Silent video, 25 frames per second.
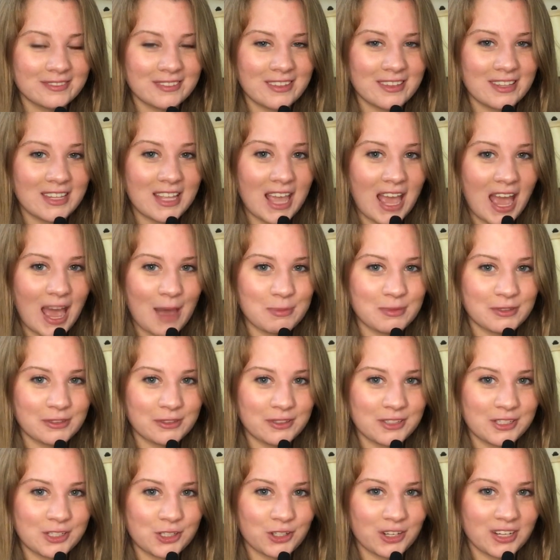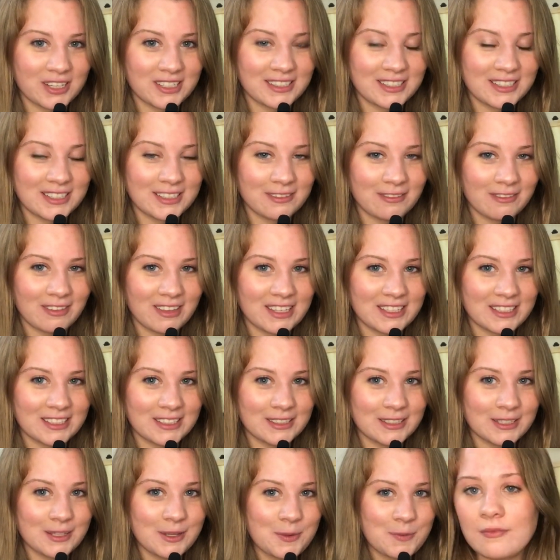the absolute intricacies of
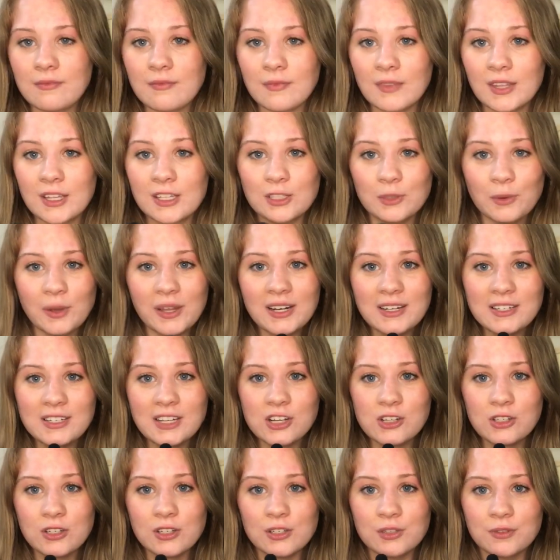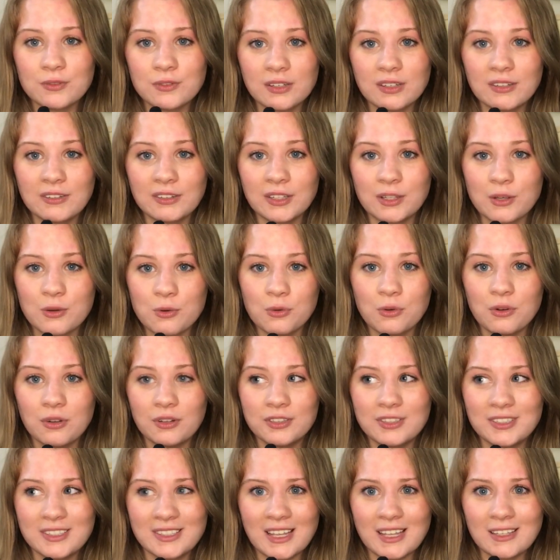this. So annotation is really, really cool.
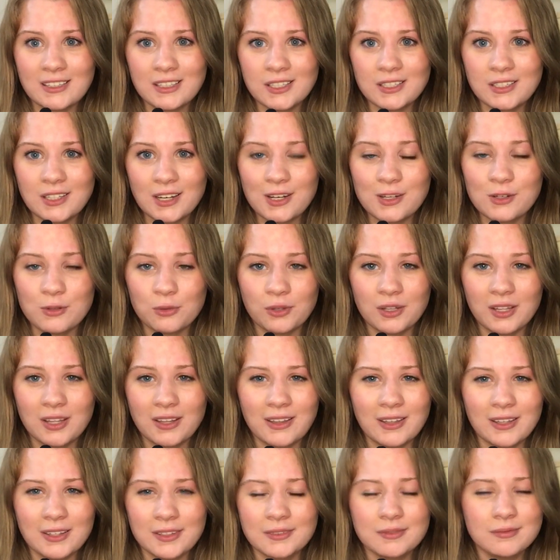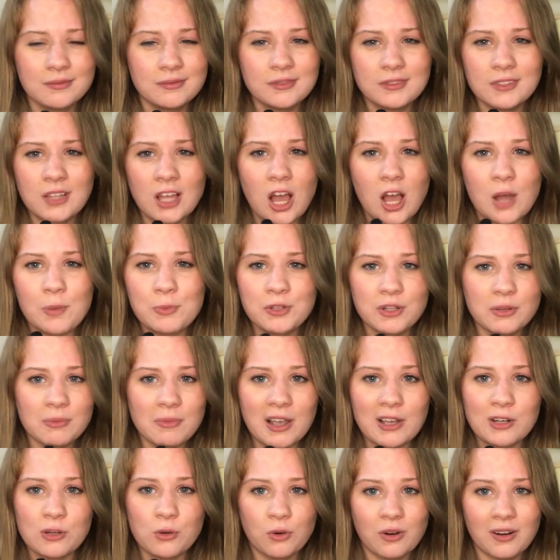Just as a study tool, it like helps your
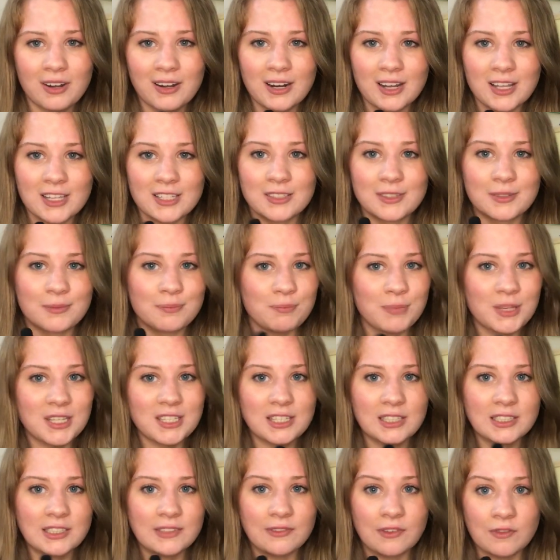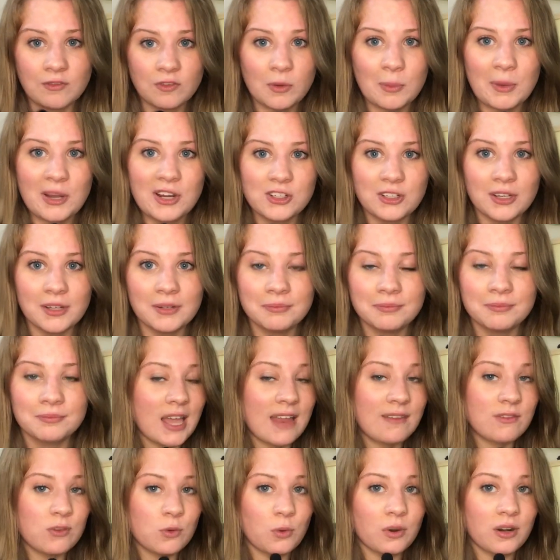mind organize pieces of information.
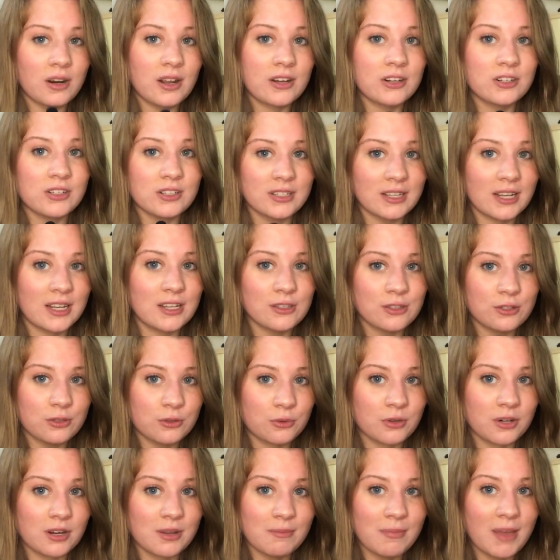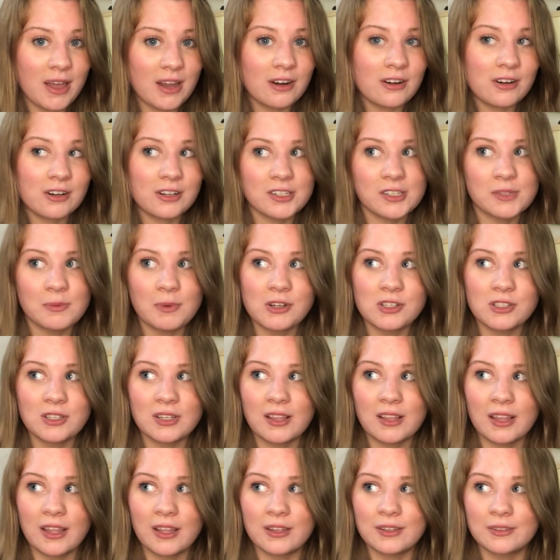And if you want to understand story better, especially
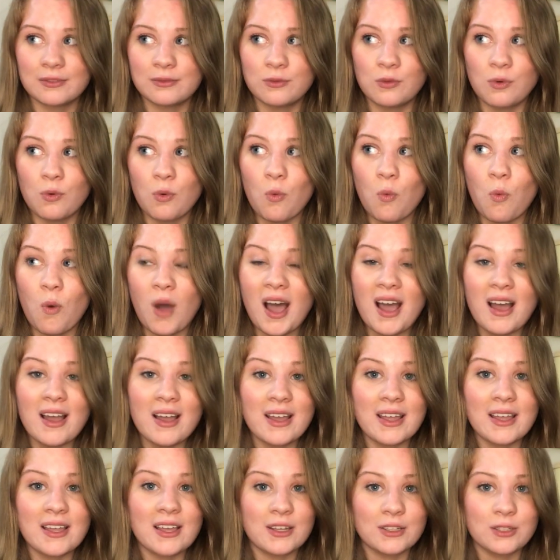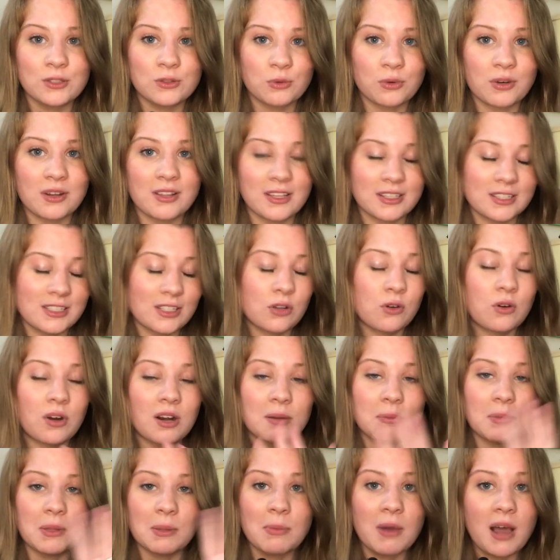like why a story that's
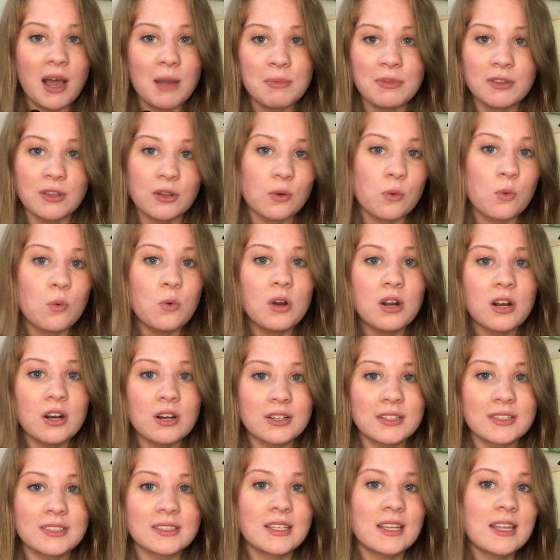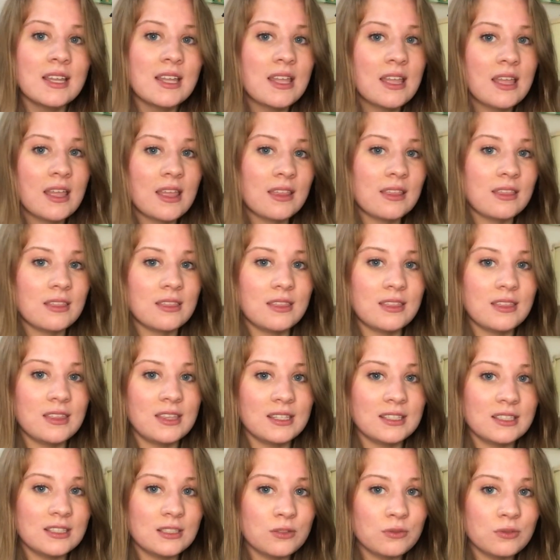incredibly popular works,
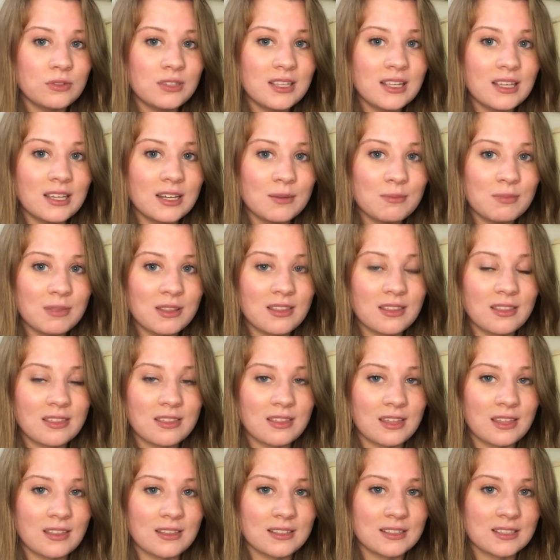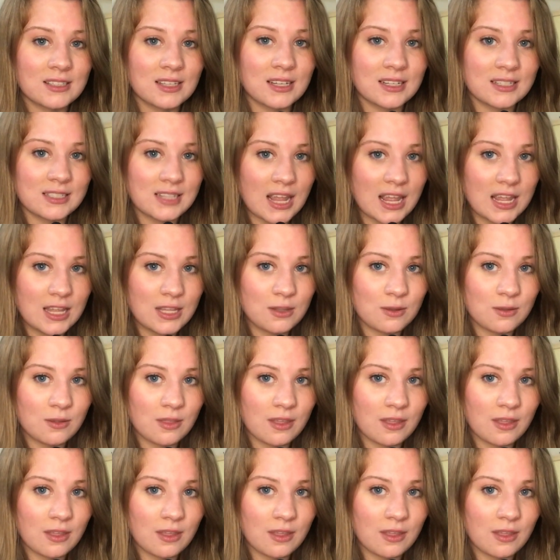this is really going to be the thing that's going to take you